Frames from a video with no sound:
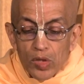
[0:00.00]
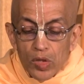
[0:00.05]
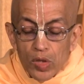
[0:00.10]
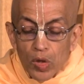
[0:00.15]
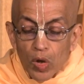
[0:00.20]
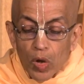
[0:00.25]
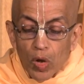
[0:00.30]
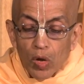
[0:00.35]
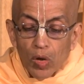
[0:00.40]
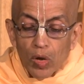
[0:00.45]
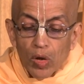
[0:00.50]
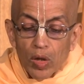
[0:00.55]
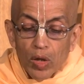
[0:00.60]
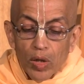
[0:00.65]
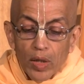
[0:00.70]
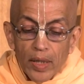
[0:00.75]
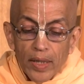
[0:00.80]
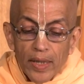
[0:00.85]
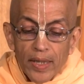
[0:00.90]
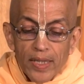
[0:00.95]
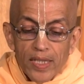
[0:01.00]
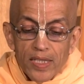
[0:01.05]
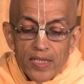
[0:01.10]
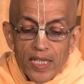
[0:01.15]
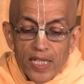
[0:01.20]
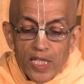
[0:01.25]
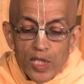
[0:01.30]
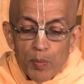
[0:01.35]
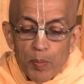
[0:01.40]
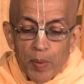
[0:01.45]
So it
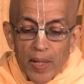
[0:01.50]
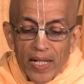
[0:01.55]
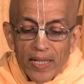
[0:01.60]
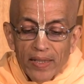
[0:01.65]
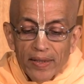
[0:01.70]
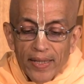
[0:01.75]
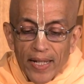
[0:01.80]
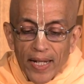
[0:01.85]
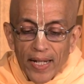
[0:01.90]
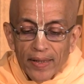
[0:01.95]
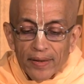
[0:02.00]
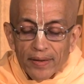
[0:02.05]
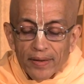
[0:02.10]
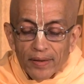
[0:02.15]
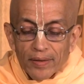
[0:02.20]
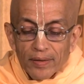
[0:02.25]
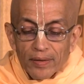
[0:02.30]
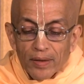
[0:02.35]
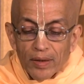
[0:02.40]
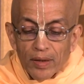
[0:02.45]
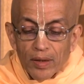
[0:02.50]
is explained that